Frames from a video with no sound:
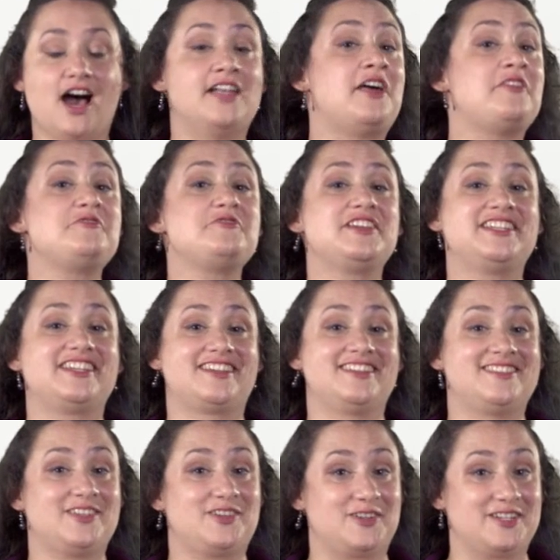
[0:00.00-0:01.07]
Another thing to
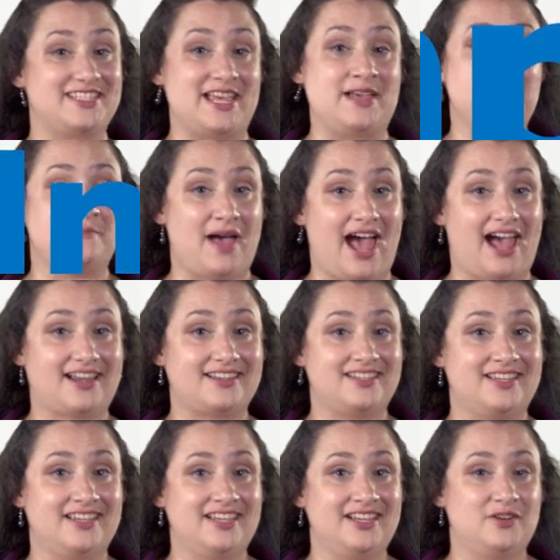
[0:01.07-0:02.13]
consider is impact,
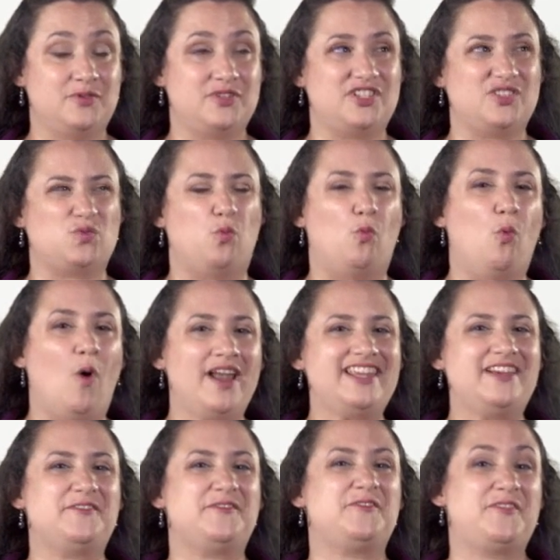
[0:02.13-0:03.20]
which is
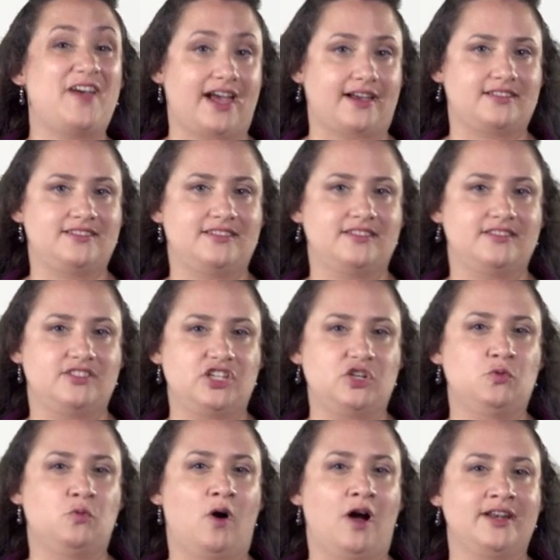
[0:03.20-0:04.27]
what effect do
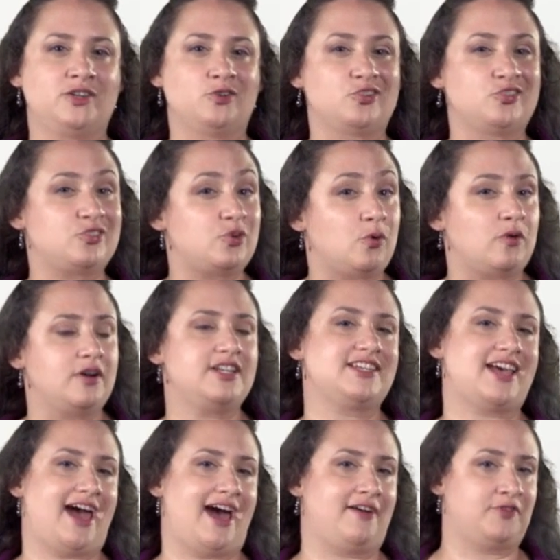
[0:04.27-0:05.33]
you want your story to
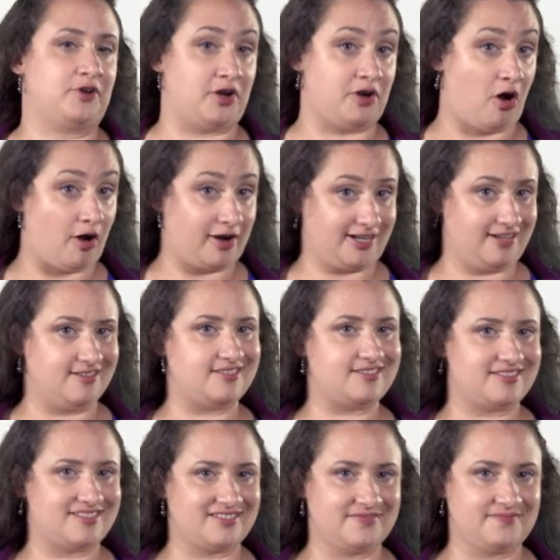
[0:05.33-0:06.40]
have on an
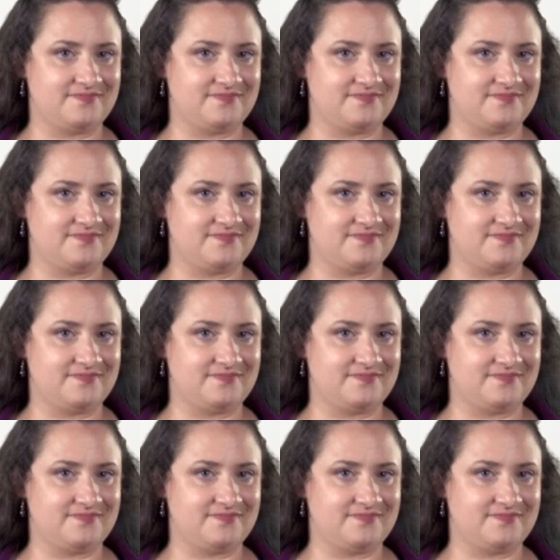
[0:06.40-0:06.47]
audience?